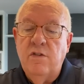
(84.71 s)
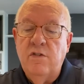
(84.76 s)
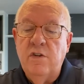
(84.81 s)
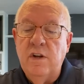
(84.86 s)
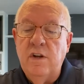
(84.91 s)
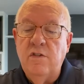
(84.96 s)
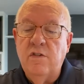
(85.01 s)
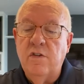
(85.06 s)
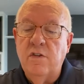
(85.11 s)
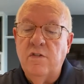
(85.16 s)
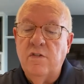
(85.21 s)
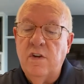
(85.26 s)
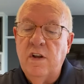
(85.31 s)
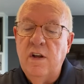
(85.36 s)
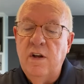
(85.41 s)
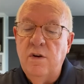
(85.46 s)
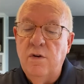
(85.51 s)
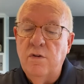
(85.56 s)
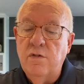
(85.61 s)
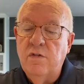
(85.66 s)
Jesus
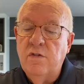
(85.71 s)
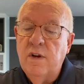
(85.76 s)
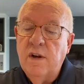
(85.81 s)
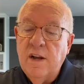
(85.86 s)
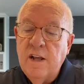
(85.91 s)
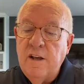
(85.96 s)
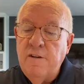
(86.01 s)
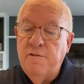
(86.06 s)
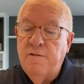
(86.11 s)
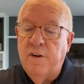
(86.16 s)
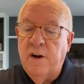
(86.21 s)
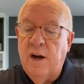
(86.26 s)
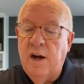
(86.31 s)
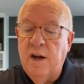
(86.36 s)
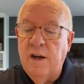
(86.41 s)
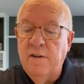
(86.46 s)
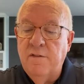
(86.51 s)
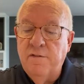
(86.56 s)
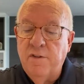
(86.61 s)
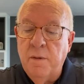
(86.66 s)
heals
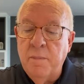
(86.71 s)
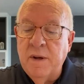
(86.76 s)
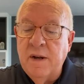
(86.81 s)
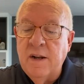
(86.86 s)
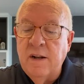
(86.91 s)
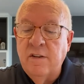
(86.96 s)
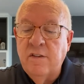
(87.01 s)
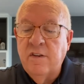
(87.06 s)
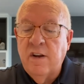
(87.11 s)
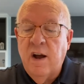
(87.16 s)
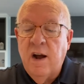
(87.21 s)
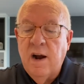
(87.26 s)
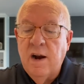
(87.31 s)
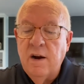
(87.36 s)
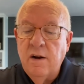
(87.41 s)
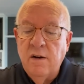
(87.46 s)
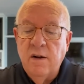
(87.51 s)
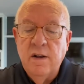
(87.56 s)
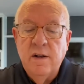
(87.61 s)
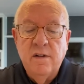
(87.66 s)
Levi from an
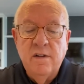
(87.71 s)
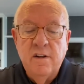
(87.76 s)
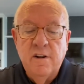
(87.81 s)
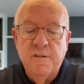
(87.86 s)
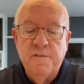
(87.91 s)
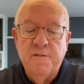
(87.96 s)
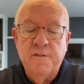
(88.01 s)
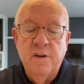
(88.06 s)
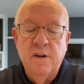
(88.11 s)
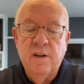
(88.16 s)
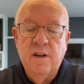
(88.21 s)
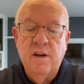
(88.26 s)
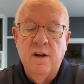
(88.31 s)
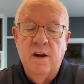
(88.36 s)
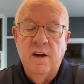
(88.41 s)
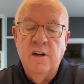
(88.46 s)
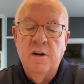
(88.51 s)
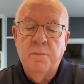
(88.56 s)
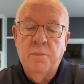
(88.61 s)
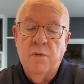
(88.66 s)
entirely different
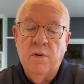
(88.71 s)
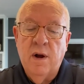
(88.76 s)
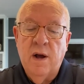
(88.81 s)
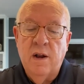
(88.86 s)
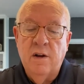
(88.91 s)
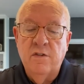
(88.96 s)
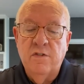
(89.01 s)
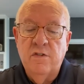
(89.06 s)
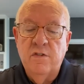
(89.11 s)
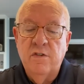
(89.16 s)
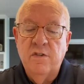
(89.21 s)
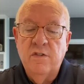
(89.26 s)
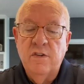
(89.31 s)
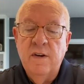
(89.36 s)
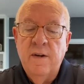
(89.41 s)
kind of paralysis.